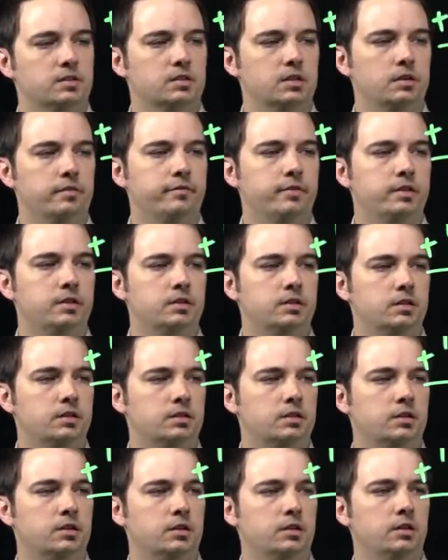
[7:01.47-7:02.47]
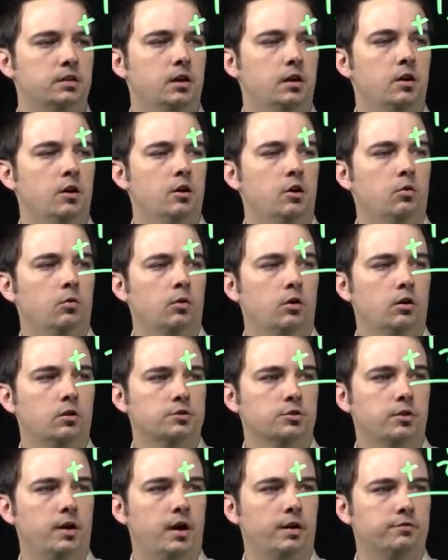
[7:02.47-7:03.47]
dvdt would
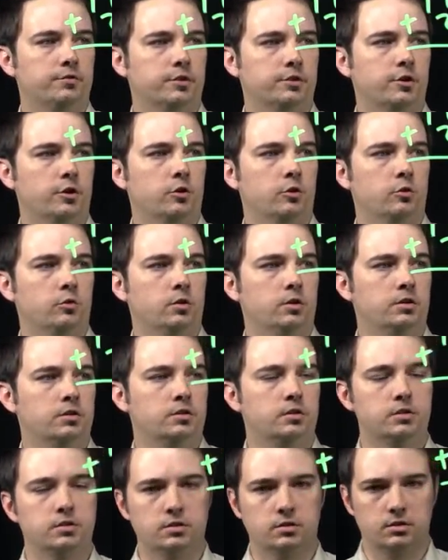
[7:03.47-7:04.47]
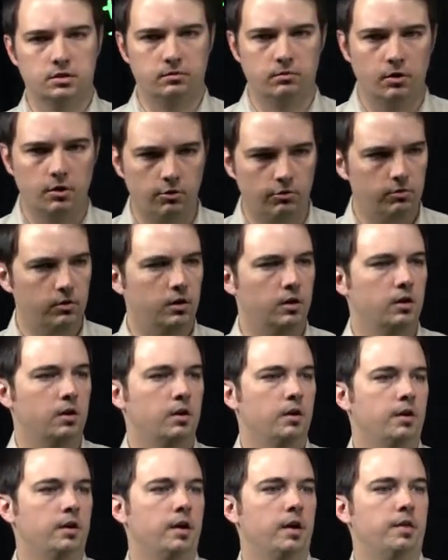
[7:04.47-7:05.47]
also have to go to 0,
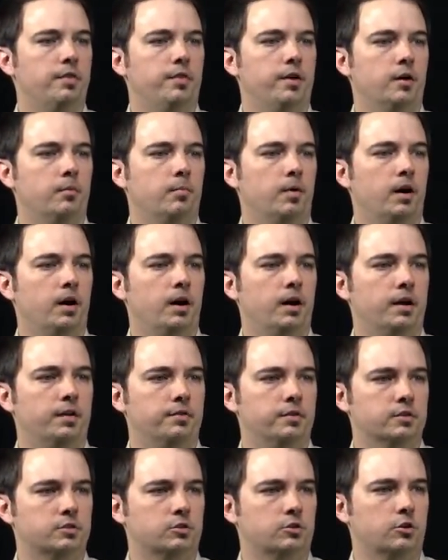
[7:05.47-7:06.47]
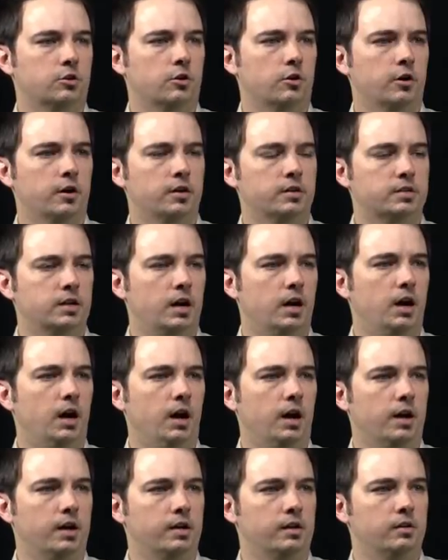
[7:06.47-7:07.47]
and thereby this current
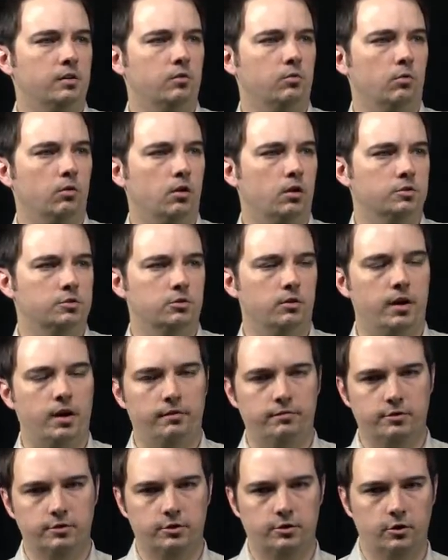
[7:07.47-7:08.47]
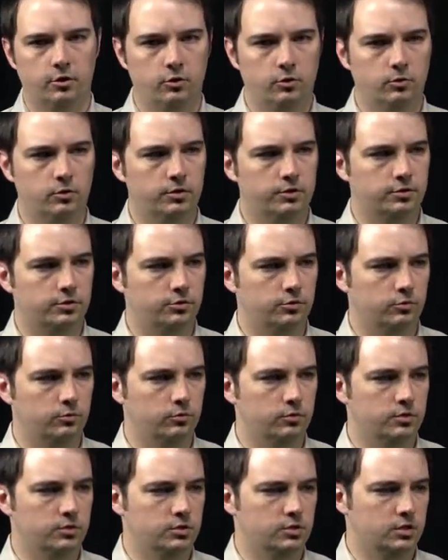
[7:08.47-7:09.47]
I will also have to go
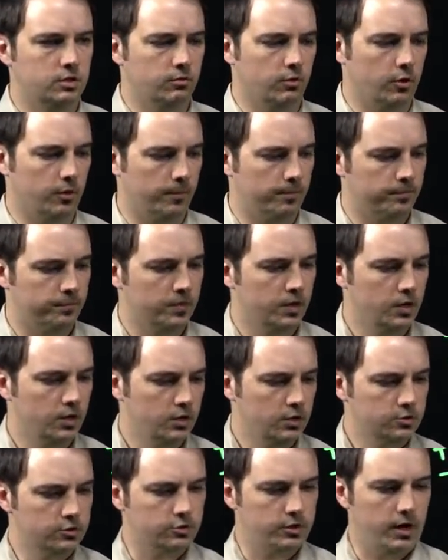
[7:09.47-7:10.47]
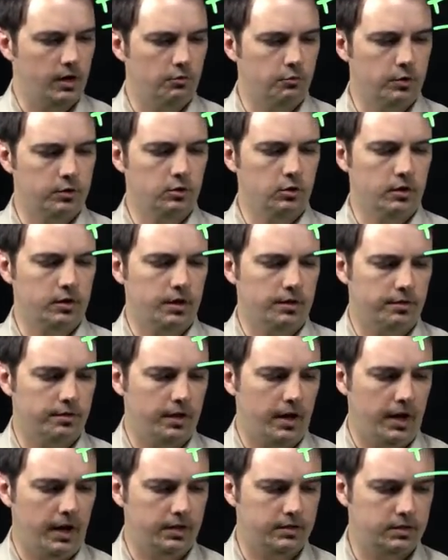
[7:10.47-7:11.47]
to 0. So now if we look at
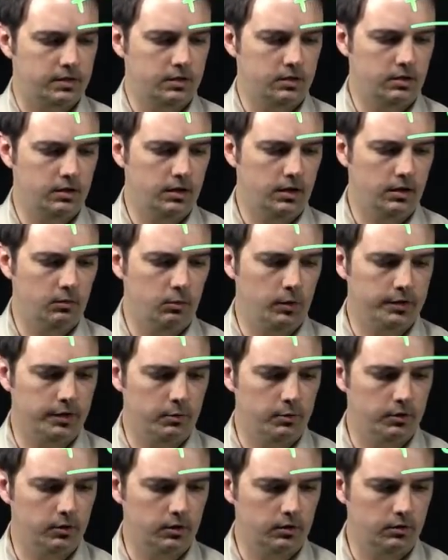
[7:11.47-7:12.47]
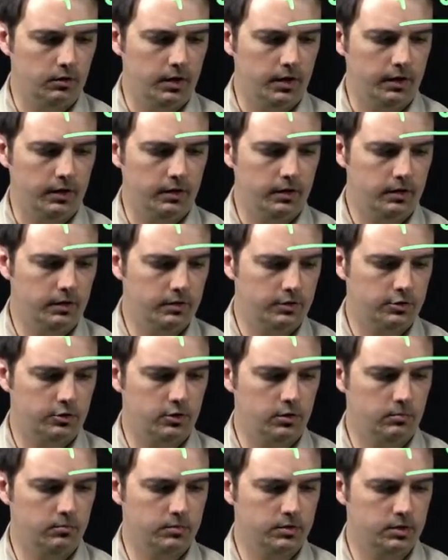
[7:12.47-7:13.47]
that, uh, what that would look like in
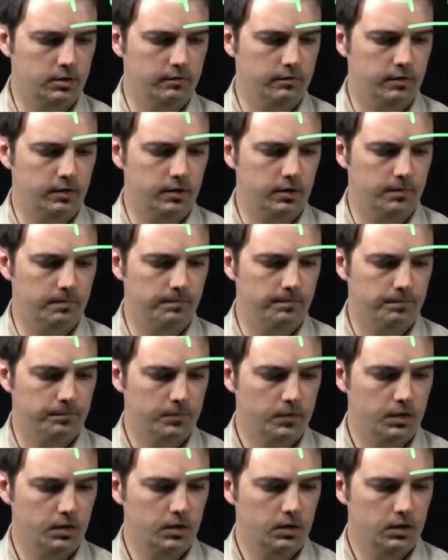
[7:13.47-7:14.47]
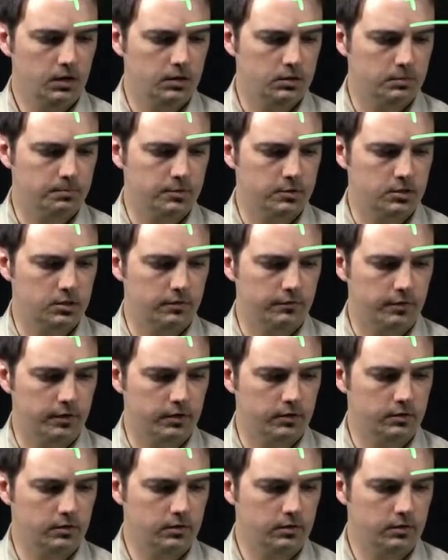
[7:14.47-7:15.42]
terms of um, a specific